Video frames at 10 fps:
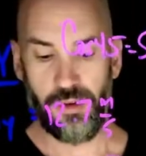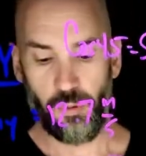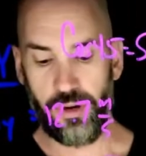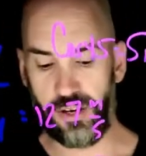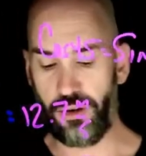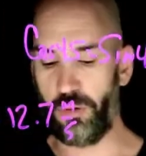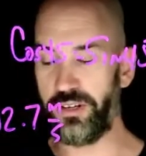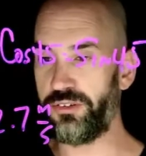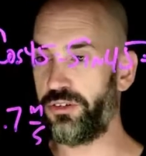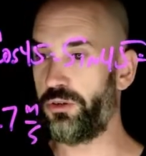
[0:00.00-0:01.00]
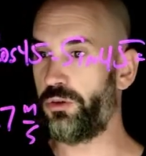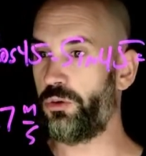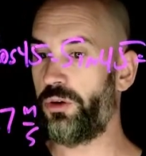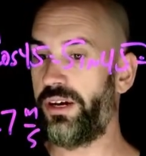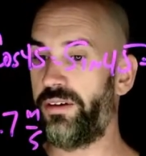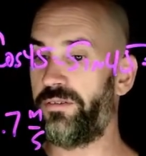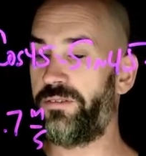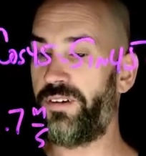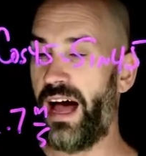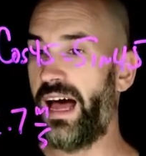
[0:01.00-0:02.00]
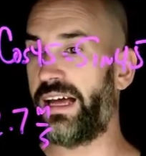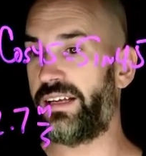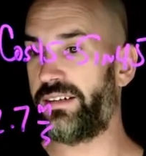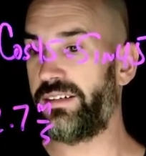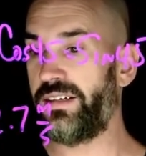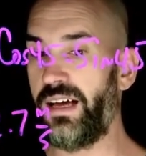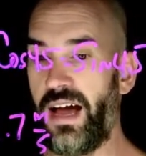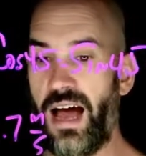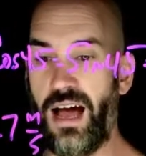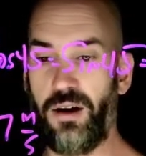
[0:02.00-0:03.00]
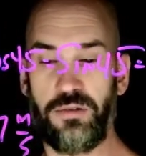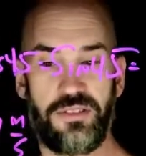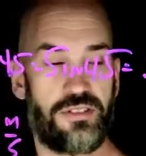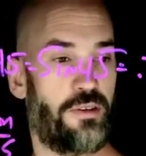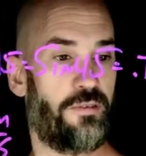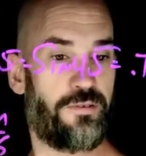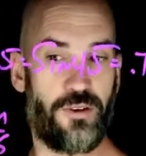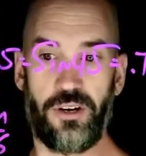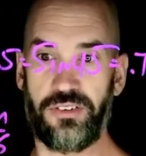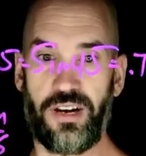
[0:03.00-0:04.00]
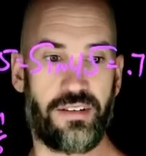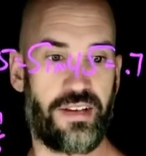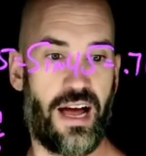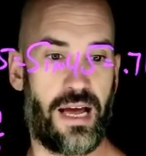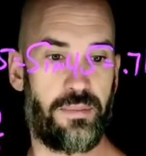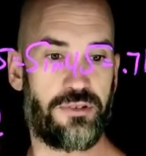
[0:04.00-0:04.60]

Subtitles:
We are going to find out first our time.